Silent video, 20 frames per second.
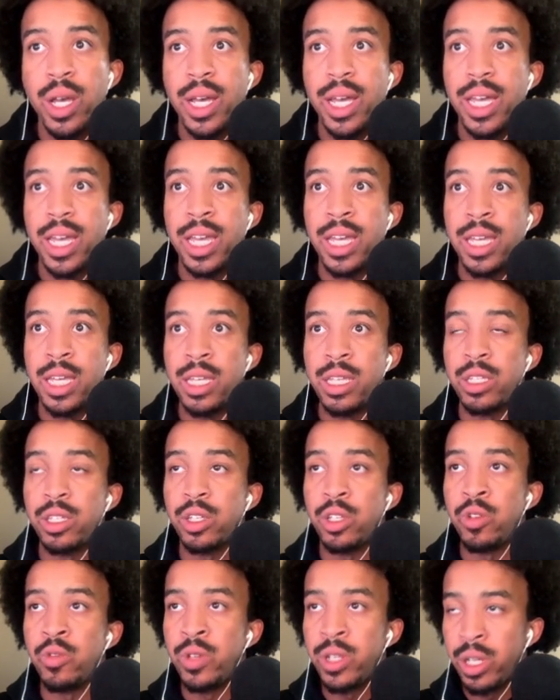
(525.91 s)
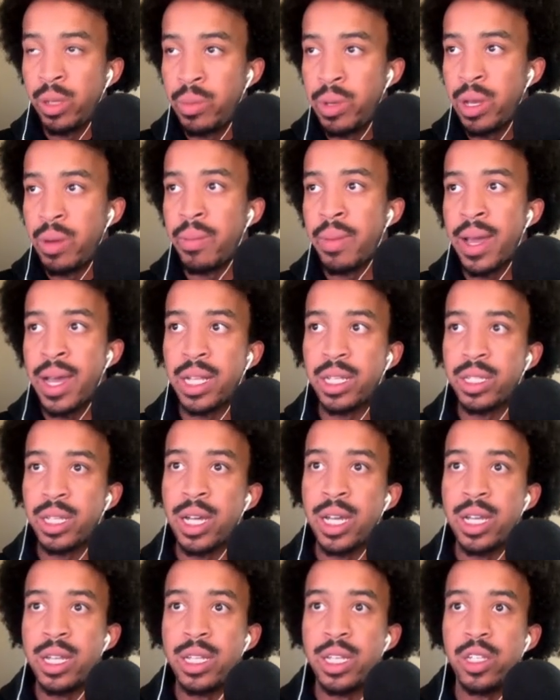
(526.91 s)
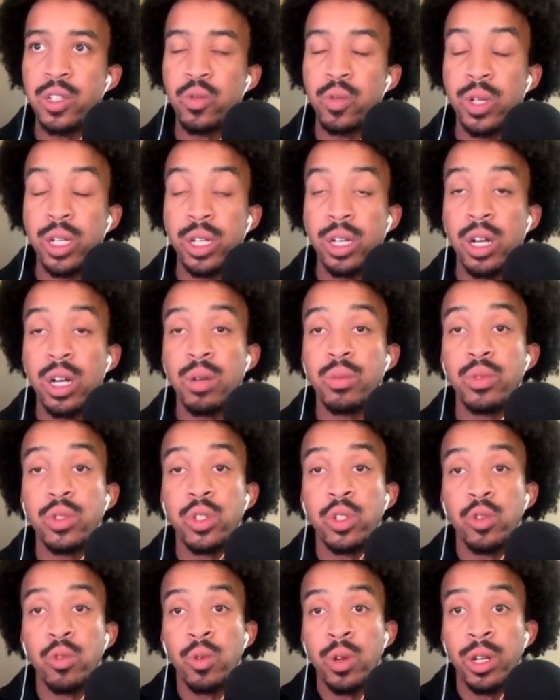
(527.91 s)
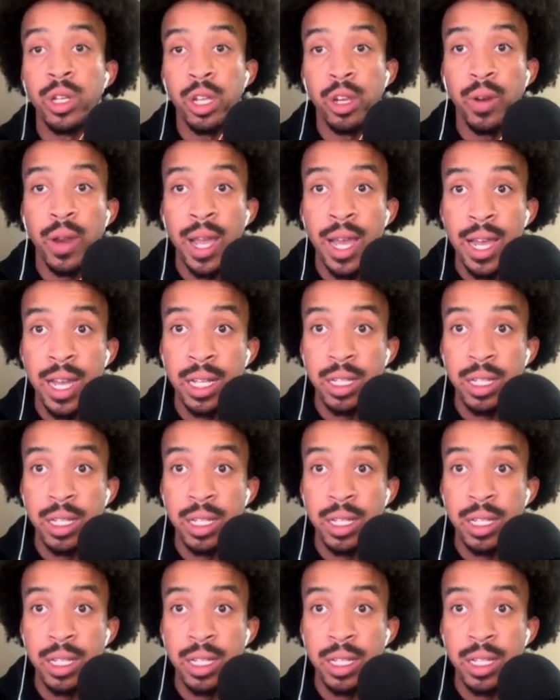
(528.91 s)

is you need to be a mad scientist when it comes to running your ads.